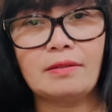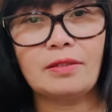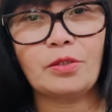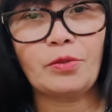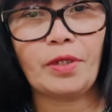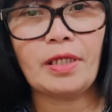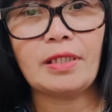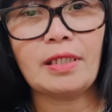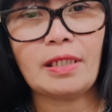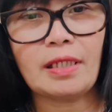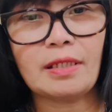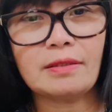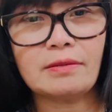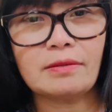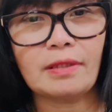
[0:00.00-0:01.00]
trading
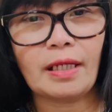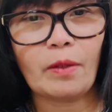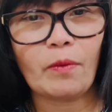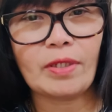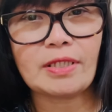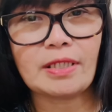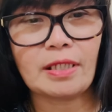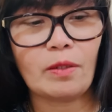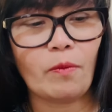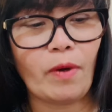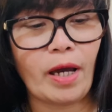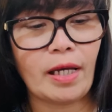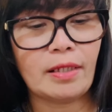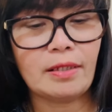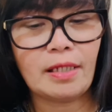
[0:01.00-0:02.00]
it like once in a
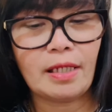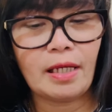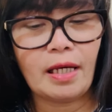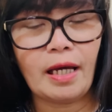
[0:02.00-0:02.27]
while.